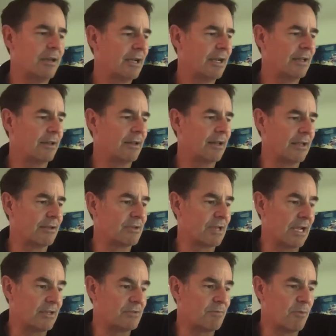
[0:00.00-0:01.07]
and as
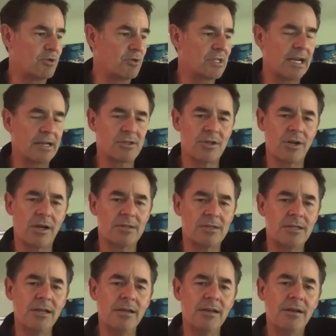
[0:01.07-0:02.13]
as most tech stocks
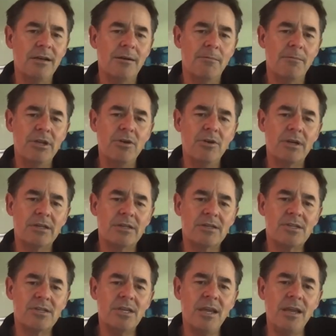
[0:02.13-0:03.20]
did. But you can
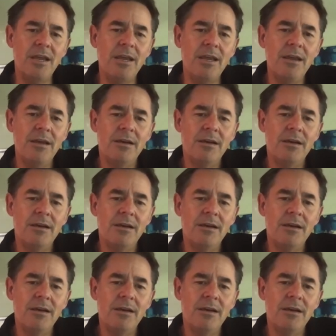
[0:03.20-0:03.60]
see